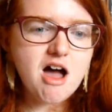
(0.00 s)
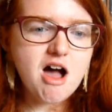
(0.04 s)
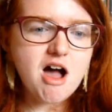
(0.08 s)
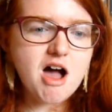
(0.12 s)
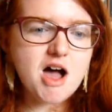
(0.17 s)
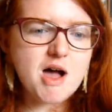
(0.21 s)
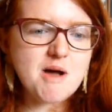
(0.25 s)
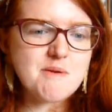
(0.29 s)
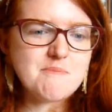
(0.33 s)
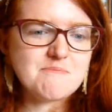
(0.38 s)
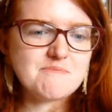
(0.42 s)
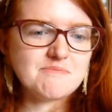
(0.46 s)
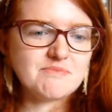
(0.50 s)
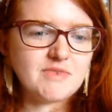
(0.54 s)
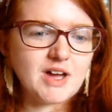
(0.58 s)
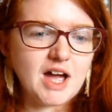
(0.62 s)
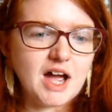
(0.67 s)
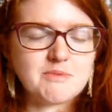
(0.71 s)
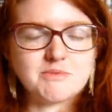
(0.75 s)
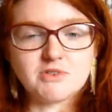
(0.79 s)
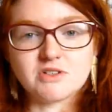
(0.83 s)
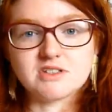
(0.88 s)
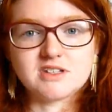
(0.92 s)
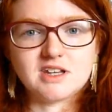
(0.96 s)
I'm
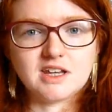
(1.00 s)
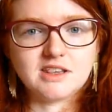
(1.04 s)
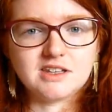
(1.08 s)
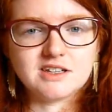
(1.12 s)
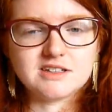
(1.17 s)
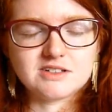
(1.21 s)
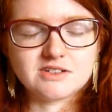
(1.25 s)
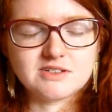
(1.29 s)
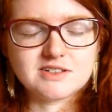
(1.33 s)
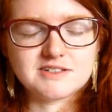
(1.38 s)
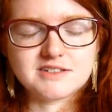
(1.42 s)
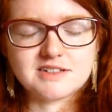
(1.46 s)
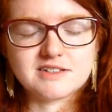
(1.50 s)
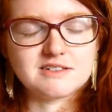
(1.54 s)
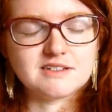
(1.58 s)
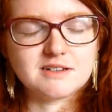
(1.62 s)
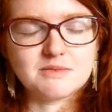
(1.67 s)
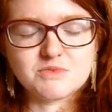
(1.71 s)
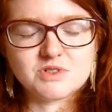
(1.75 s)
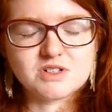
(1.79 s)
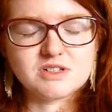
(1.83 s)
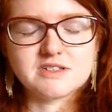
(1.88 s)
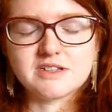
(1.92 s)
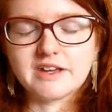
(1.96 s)
not saying they don't exist,
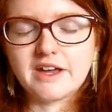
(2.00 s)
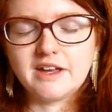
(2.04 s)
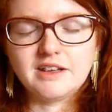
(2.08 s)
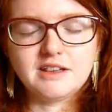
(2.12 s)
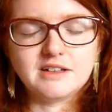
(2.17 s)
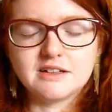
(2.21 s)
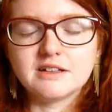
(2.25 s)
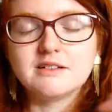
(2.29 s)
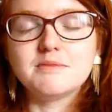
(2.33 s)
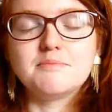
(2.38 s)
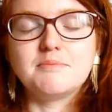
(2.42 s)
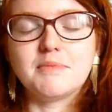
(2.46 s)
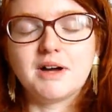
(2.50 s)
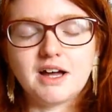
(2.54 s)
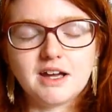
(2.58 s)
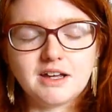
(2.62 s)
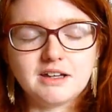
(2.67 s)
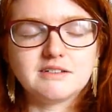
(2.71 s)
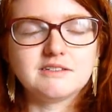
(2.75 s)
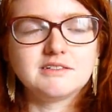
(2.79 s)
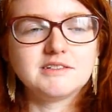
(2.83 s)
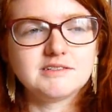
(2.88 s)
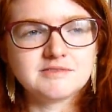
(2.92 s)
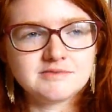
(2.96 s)
I'm just saying that
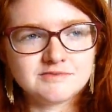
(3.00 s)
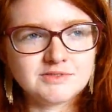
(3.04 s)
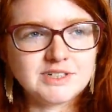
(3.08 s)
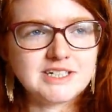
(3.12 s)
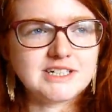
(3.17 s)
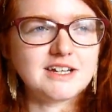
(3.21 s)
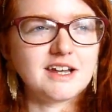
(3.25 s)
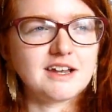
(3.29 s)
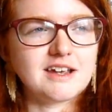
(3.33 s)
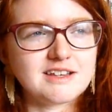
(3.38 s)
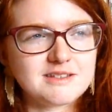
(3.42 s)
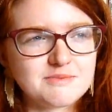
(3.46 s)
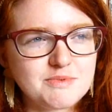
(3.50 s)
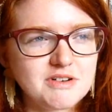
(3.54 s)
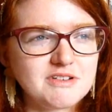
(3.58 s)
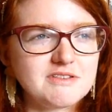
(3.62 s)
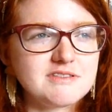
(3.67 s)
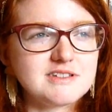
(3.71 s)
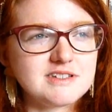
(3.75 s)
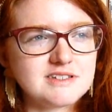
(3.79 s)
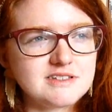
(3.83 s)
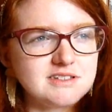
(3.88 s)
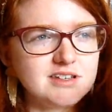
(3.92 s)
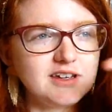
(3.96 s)
my reading
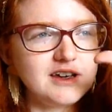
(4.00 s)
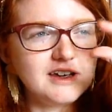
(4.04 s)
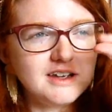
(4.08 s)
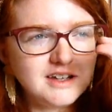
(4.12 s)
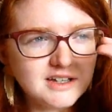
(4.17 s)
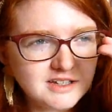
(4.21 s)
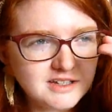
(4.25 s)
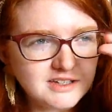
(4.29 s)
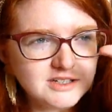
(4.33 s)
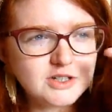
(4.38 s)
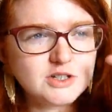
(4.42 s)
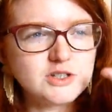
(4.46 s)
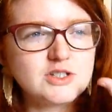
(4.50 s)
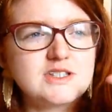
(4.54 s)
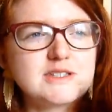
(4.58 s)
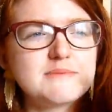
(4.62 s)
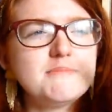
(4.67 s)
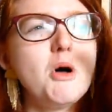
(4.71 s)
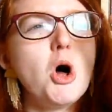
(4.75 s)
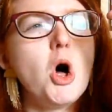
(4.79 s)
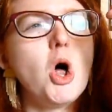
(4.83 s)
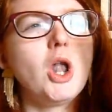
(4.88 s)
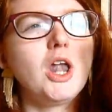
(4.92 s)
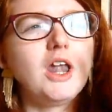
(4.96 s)
experience is
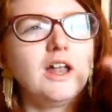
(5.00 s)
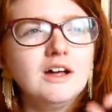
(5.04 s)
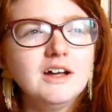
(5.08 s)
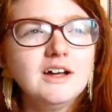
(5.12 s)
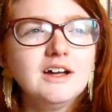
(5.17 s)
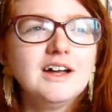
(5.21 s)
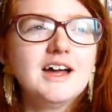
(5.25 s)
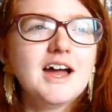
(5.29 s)
small.